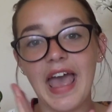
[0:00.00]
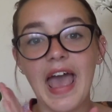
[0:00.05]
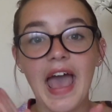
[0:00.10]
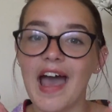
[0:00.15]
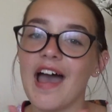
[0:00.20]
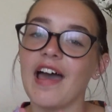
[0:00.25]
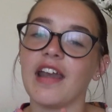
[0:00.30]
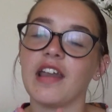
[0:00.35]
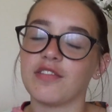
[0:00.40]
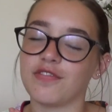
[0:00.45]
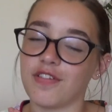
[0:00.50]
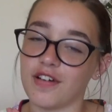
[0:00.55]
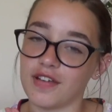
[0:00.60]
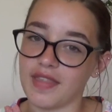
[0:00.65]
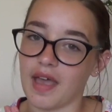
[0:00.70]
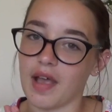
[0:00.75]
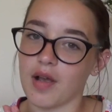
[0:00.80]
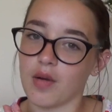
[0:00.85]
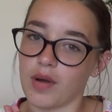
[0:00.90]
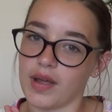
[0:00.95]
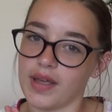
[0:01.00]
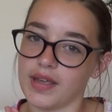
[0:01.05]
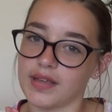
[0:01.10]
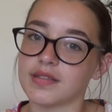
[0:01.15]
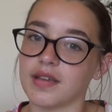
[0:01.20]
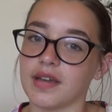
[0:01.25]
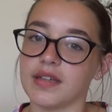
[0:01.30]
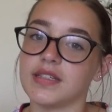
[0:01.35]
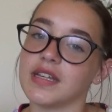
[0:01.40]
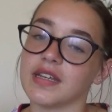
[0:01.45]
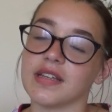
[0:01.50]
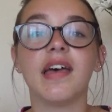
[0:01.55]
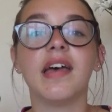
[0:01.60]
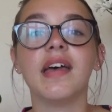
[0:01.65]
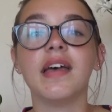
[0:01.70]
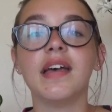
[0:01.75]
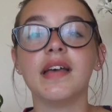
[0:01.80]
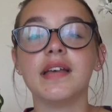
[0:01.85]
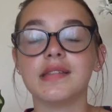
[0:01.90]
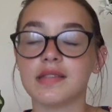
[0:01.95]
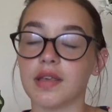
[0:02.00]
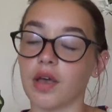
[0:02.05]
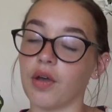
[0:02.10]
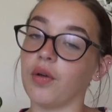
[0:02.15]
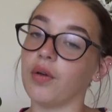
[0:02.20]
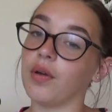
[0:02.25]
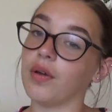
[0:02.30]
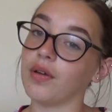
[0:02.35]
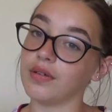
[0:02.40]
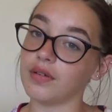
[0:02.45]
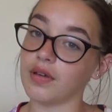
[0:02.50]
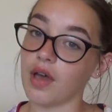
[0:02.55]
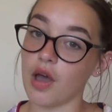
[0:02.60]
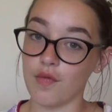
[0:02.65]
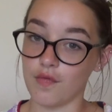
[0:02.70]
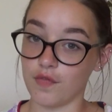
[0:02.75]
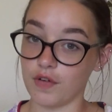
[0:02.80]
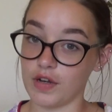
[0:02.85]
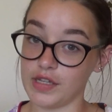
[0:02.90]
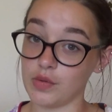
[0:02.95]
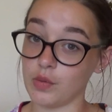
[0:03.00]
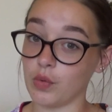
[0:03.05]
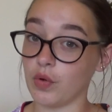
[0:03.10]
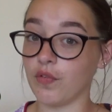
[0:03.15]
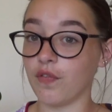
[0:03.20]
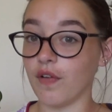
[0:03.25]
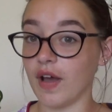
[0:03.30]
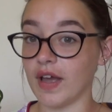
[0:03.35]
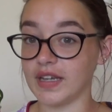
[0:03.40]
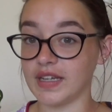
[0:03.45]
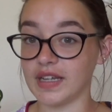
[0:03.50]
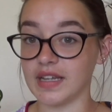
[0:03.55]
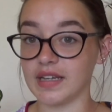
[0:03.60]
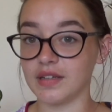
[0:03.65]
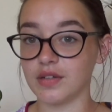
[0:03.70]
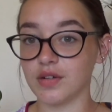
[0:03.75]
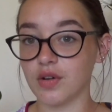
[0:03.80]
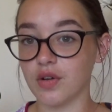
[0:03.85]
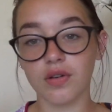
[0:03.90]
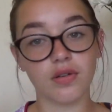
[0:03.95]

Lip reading: and I find that quite exciting. So hopefully you will find it